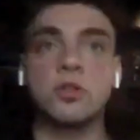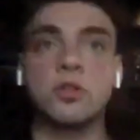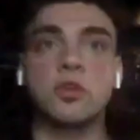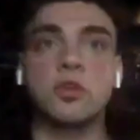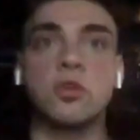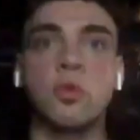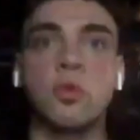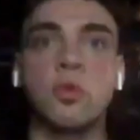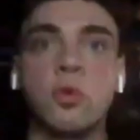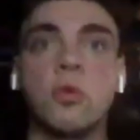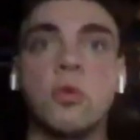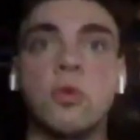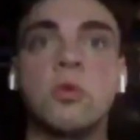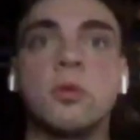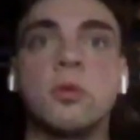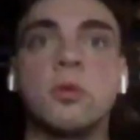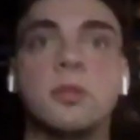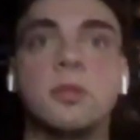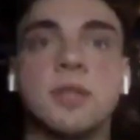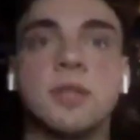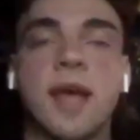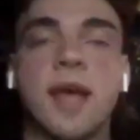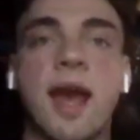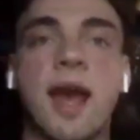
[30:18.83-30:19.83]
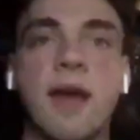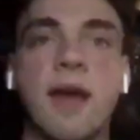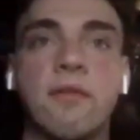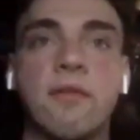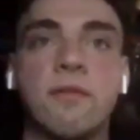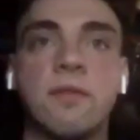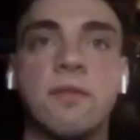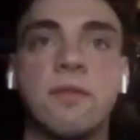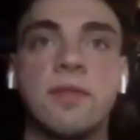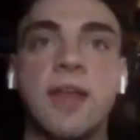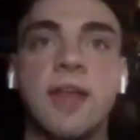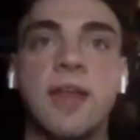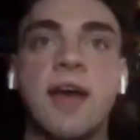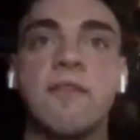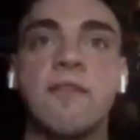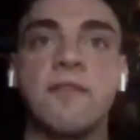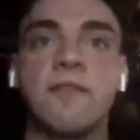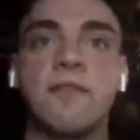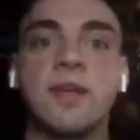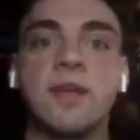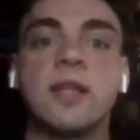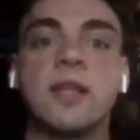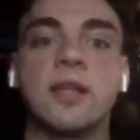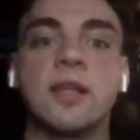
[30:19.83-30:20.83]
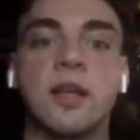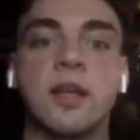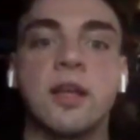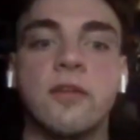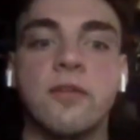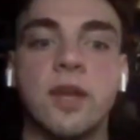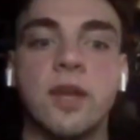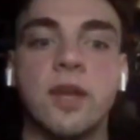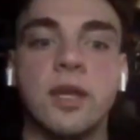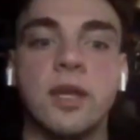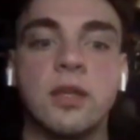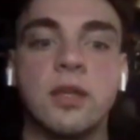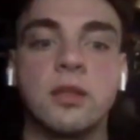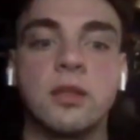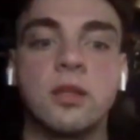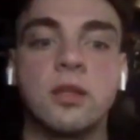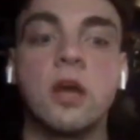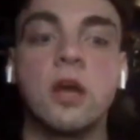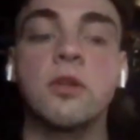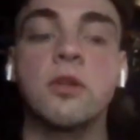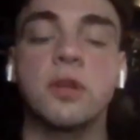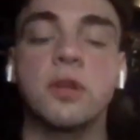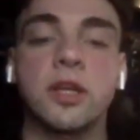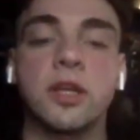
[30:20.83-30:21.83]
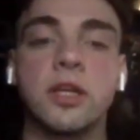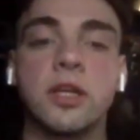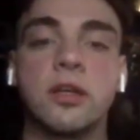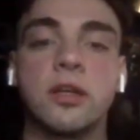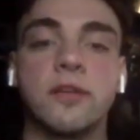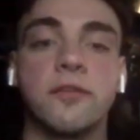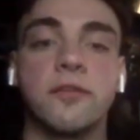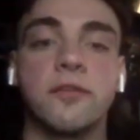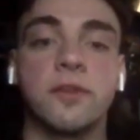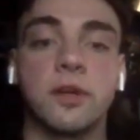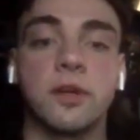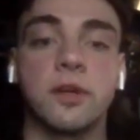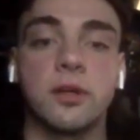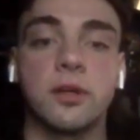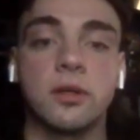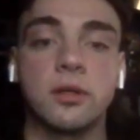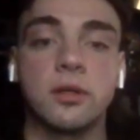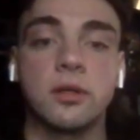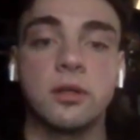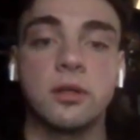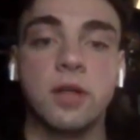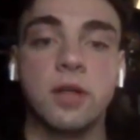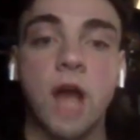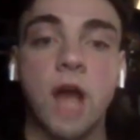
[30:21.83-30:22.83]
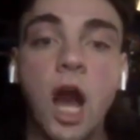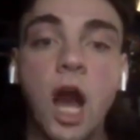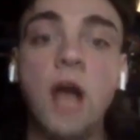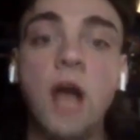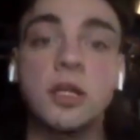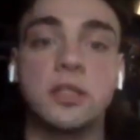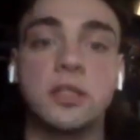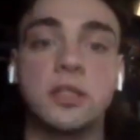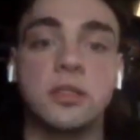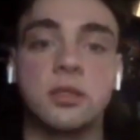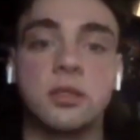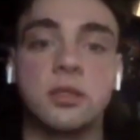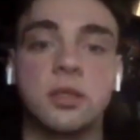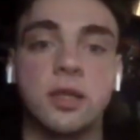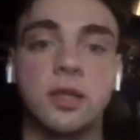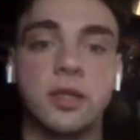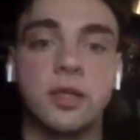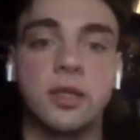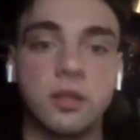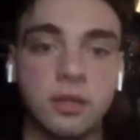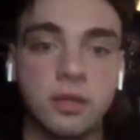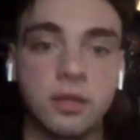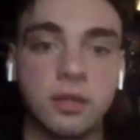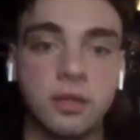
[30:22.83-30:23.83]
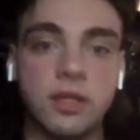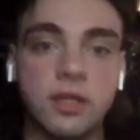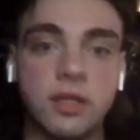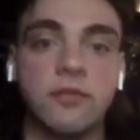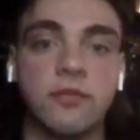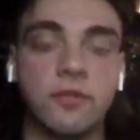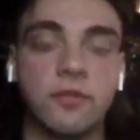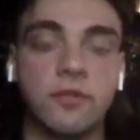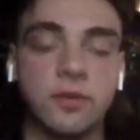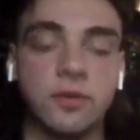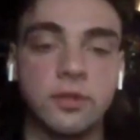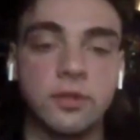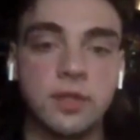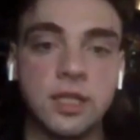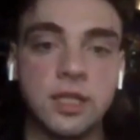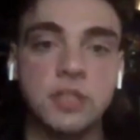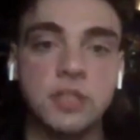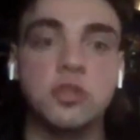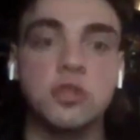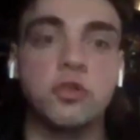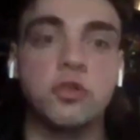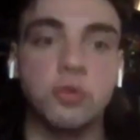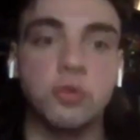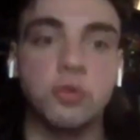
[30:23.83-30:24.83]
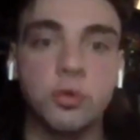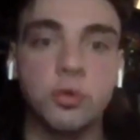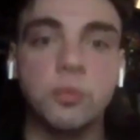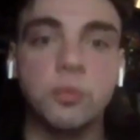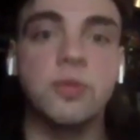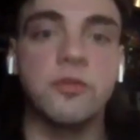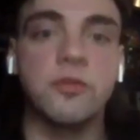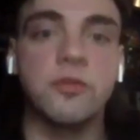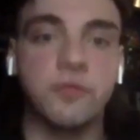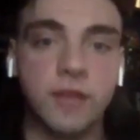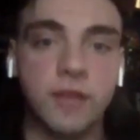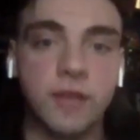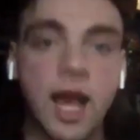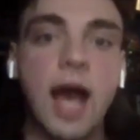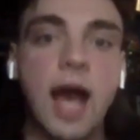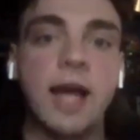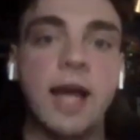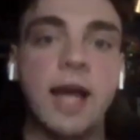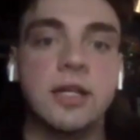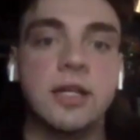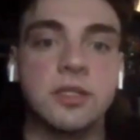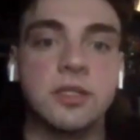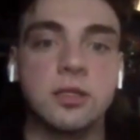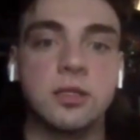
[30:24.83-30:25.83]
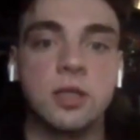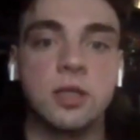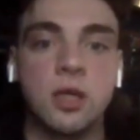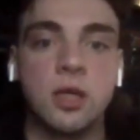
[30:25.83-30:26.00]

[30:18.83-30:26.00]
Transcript: cool to have that feeling of like, no, they're here for us. Like they're here for this group of guys.